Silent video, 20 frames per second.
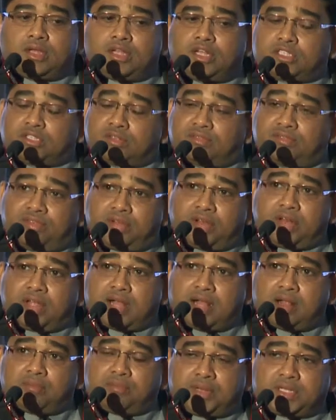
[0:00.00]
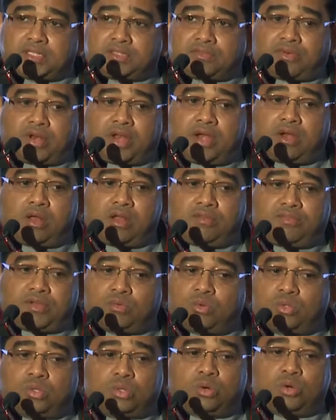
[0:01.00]
It's a very complex trade-off. I
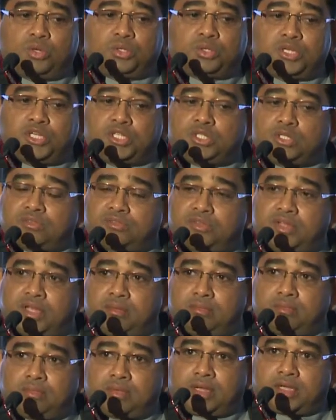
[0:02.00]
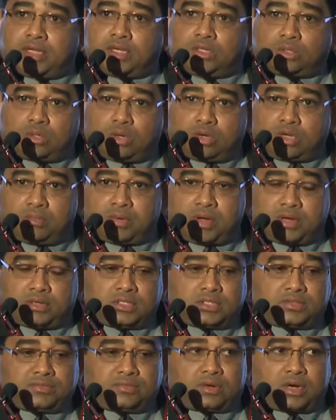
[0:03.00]
won't go into each of them. I can talk about
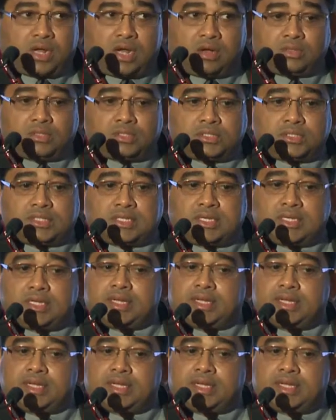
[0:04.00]
this for hours.